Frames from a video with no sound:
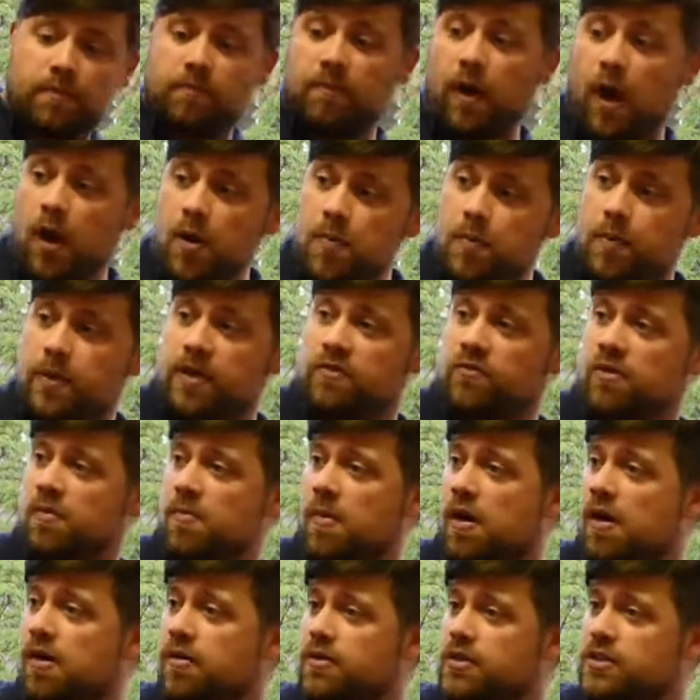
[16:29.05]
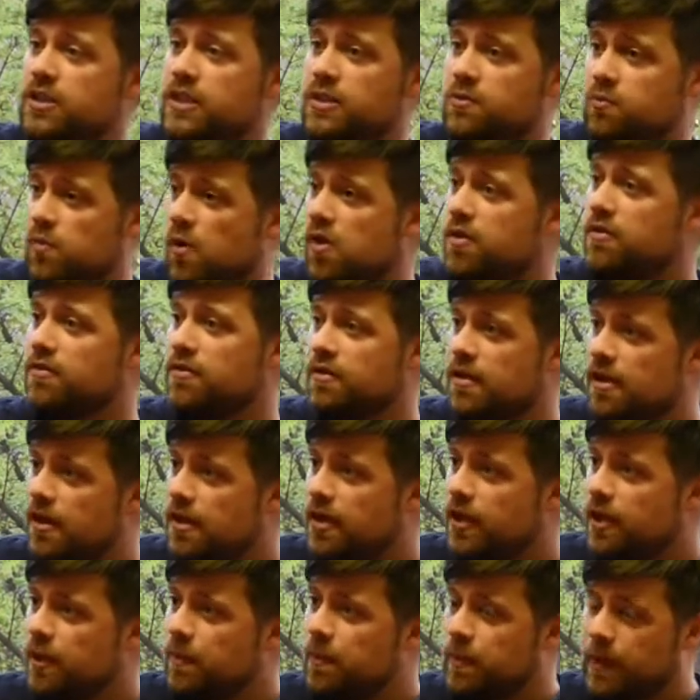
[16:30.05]
opening remarks, is one
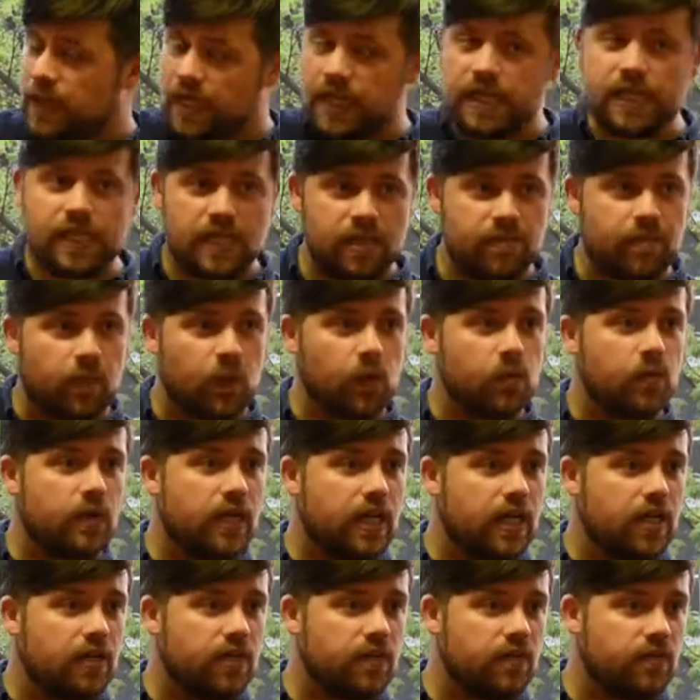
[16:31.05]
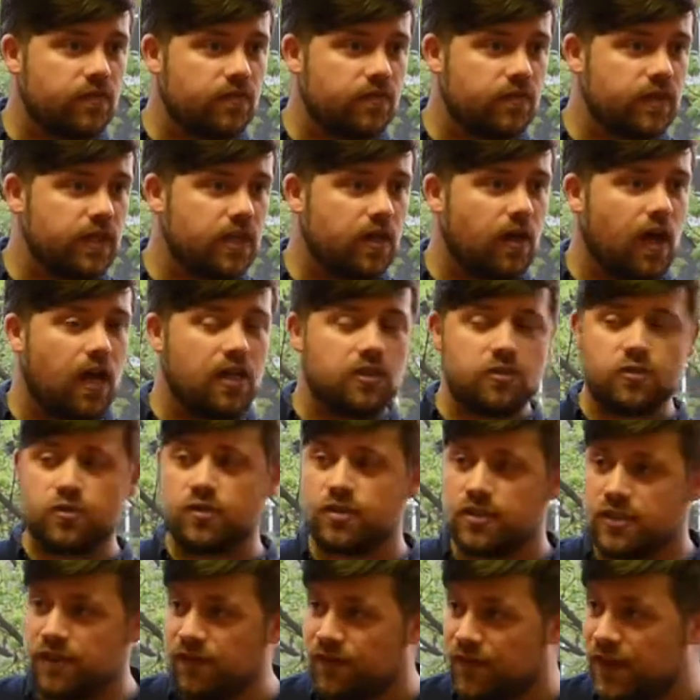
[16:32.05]
completely born out of
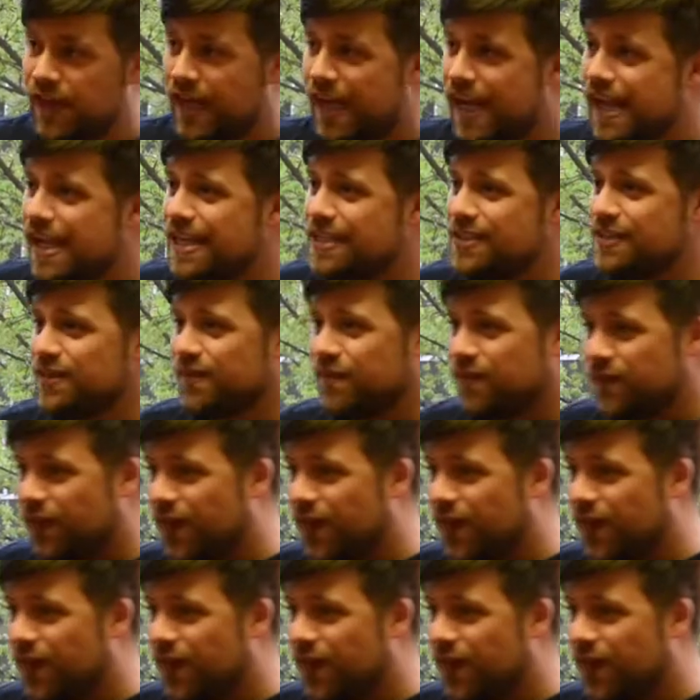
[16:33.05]
hundreds of years of